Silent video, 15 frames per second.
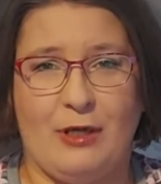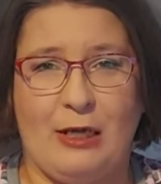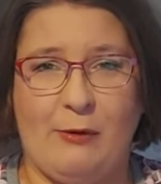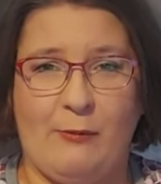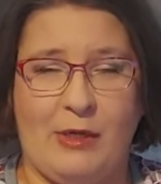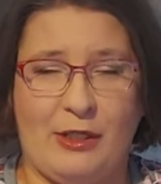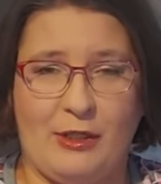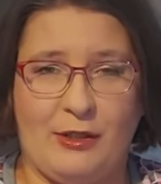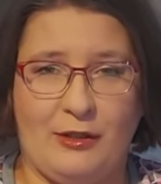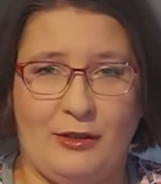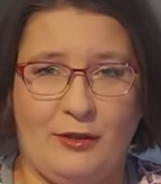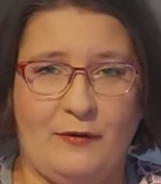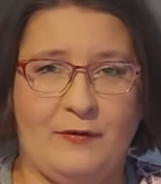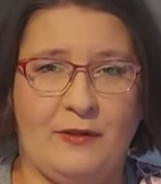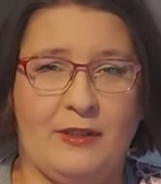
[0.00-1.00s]
how much she
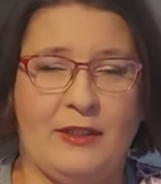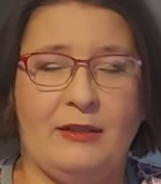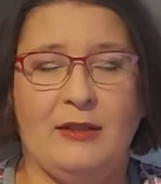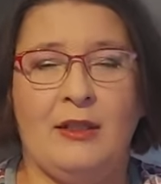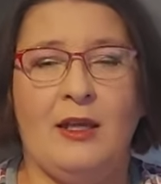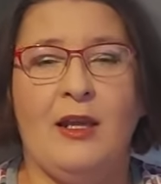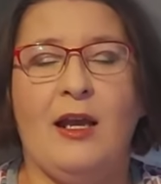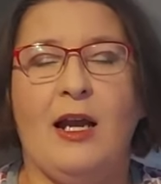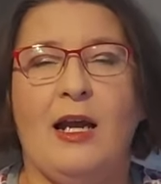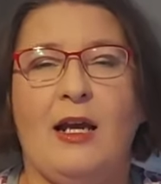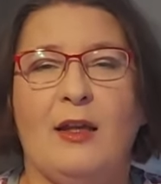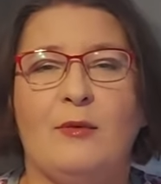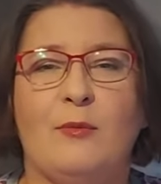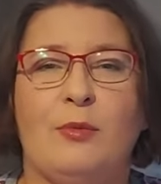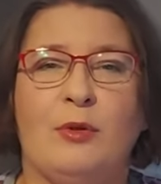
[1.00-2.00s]
loved it,
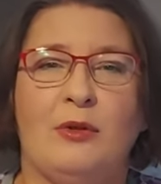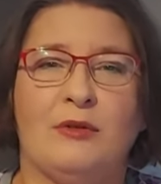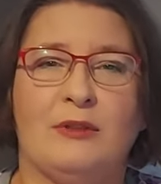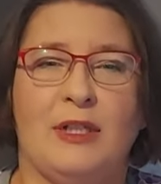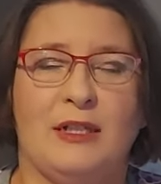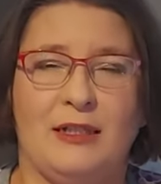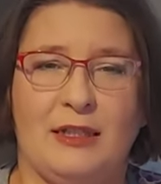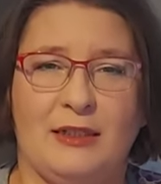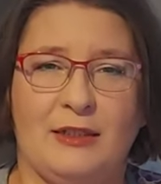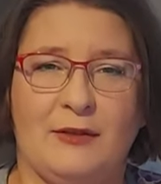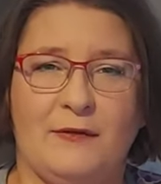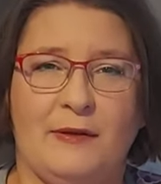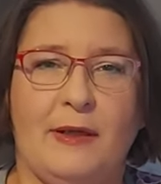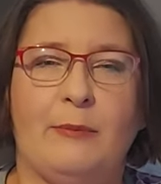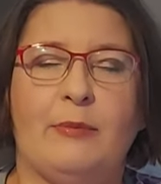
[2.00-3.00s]
I bought
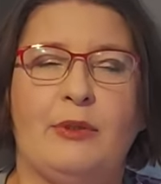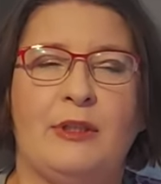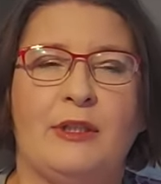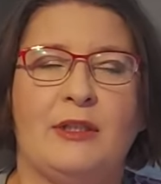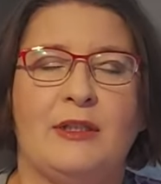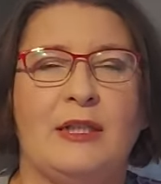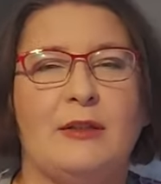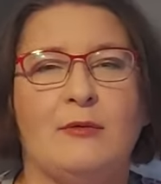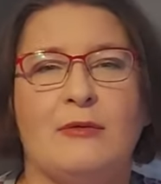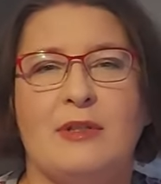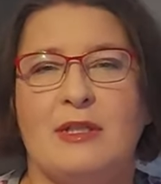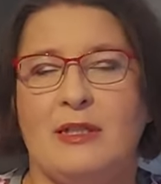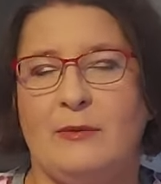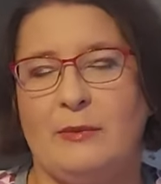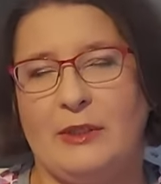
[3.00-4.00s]
another fabric that was
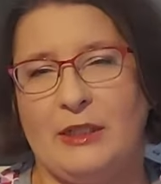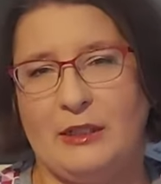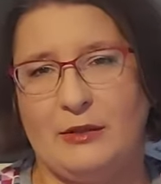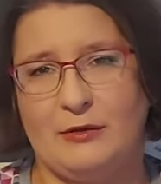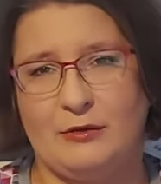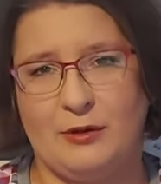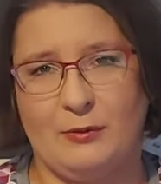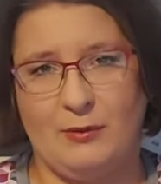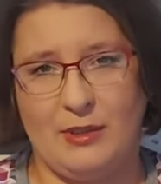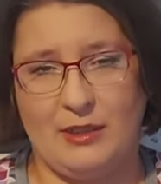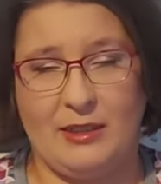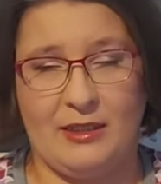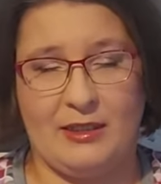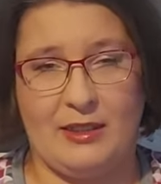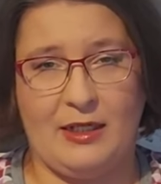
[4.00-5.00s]
similar to the
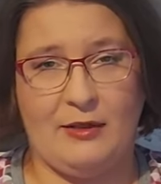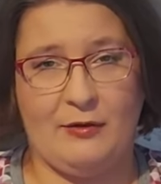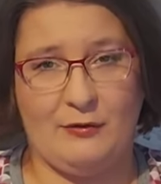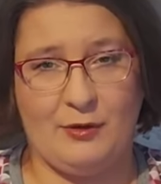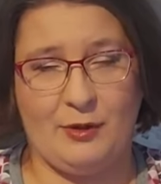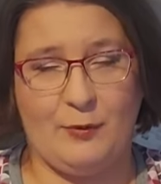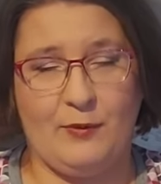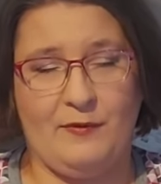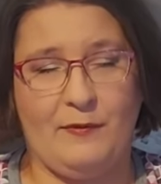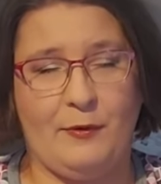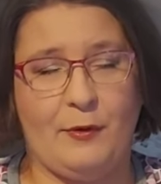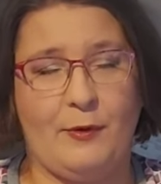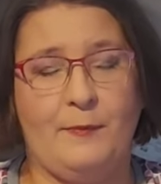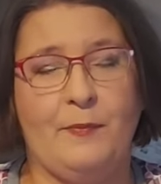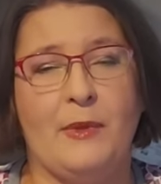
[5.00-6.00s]
one that I used
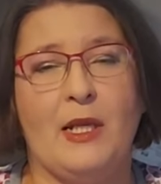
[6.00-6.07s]
before.